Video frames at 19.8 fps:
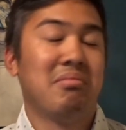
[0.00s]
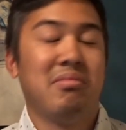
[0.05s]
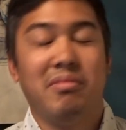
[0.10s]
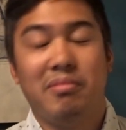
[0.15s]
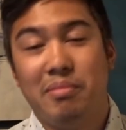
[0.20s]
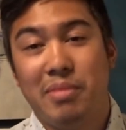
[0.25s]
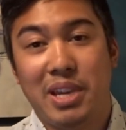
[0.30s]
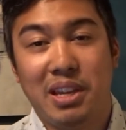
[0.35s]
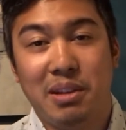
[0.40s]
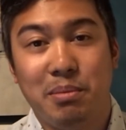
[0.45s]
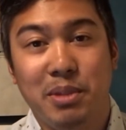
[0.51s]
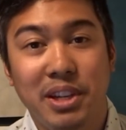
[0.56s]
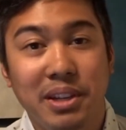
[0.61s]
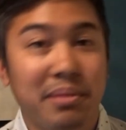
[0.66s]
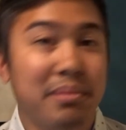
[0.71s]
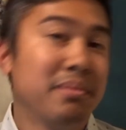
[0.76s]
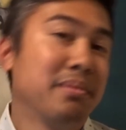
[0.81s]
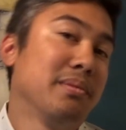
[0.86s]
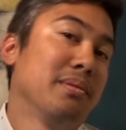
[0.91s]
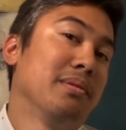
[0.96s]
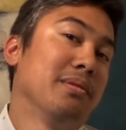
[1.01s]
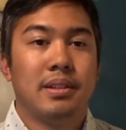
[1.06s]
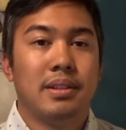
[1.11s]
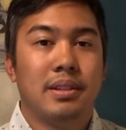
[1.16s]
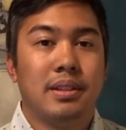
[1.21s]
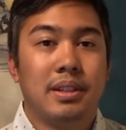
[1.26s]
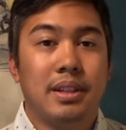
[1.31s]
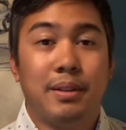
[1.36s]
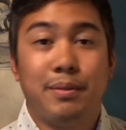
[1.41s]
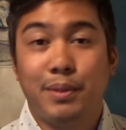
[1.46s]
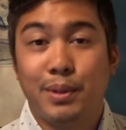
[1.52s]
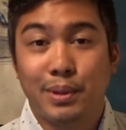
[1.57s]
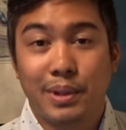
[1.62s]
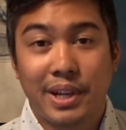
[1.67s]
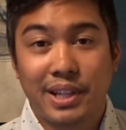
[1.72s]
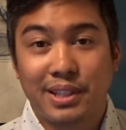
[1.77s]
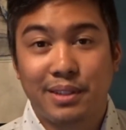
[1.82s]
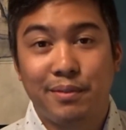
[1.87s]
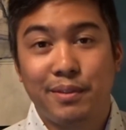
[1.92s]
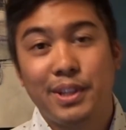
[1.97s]
Maybe. If you
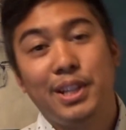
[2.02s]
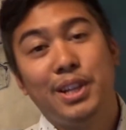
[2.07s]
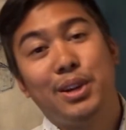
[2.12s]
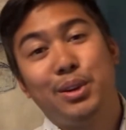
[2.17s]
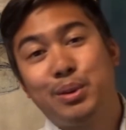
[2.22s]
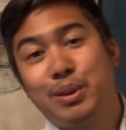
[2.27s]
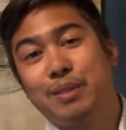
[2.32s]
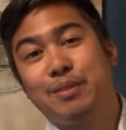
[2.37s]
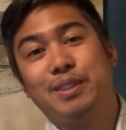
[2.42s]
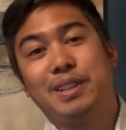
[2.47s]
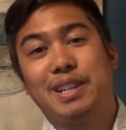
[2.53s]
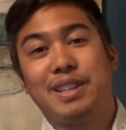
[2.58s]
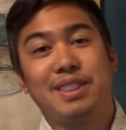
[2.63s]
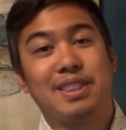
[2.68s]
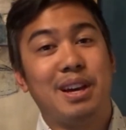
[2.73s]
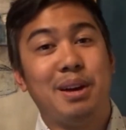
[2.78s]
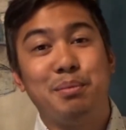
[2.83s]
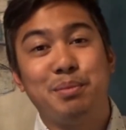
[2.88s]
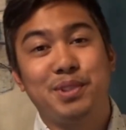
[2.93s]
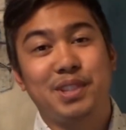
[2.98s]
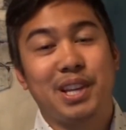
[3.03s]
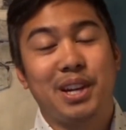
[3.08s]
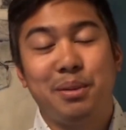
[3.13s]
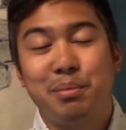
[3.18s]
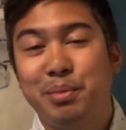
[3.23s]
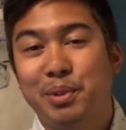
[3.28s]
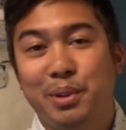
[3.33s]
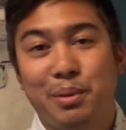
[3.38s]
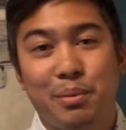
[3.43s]
liked the video, give it a thumbs up.